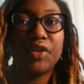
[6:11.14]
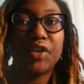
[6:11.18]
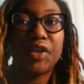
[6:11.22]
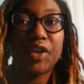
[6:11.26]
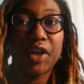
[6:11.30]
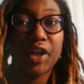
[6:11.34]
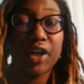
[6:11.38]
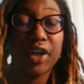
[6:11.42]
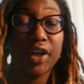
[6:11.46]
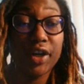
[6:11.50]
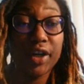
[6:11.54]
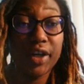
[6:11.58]

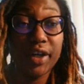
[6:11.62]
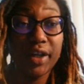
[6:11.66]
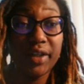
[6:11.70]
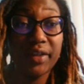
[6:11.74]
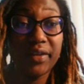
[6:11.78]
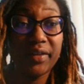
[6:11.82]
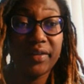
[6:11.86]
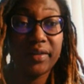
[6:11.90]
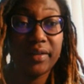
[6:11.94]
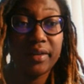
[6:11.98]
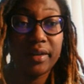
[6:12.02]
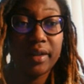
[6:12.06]

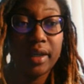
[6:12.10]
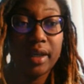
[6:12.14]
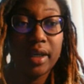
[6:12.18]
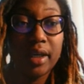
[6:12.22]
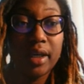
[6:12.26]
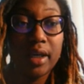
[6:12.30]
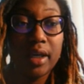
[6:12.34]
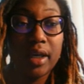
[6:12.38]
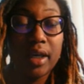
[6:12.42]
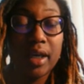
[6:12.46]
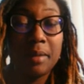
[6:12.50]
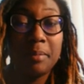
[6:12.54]
Thirds
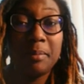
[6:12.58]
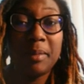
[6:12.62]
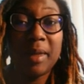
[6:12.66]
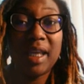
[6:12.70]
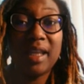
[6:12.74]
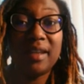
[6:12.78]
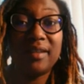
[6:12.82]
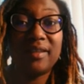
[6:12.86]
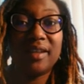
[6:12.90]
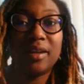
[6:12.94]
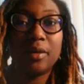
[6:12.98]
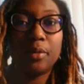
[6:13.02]

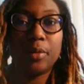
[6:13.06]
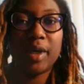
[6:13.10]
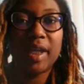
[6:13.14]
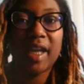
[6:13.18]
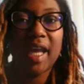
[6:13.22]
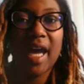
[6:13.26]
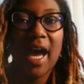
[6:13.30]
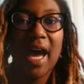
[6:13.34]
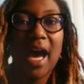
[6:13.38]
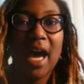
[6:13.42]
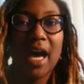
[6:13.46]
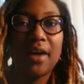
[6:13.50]
means it would
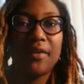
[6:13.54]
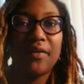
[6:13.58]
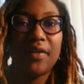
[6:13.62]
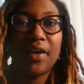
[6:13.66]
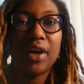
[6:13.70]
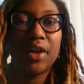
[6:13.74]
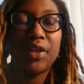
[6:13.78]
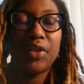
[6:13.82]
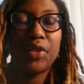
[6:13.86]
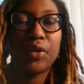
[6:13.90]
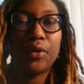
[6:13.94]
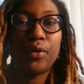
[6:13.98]
have
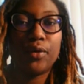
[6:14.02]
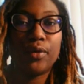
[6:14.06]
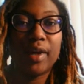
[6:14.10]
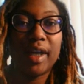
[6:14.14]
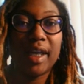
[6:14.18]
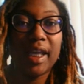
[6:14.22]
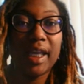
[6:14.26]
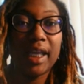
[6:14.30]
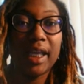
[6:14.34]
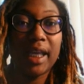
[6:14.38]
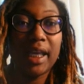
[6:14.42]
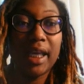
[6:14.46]

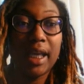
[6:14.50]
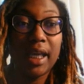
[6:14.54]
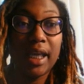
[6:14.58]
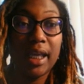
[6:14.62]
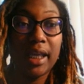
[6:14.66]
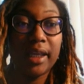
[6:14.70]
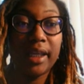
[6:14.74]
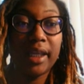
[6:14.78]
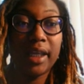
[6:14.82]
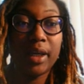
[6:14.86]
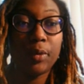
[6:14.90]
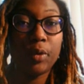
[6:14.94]
3
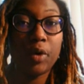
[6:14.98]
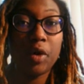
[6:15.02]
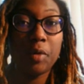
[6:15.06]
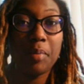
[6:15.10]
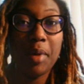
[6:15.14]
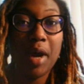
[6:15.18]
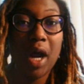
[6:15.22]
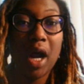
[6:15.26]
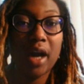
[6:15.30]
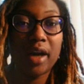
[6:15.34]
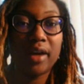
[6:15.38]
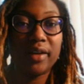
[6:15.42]
equal
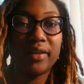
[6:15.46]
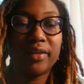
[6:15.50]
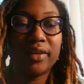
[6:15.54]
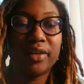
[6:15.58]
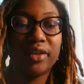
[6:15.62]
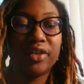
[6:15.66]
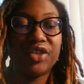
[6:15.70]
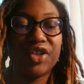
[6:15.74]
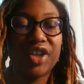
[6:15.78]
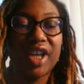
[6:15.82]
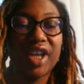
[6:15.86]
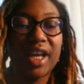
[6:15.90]
parts
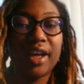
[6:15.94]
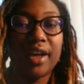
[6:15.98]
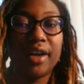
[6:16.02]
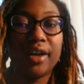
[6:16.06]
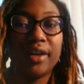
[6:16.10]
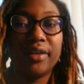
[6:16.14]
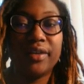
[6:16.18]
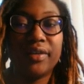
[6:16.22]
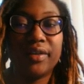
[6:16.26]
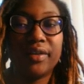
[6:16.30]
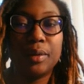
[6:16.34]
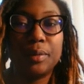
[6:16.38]
or
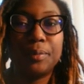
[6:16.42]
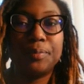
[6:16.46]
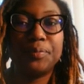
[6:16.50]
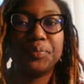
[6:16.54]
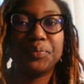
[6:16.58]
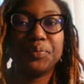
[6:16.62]
shares.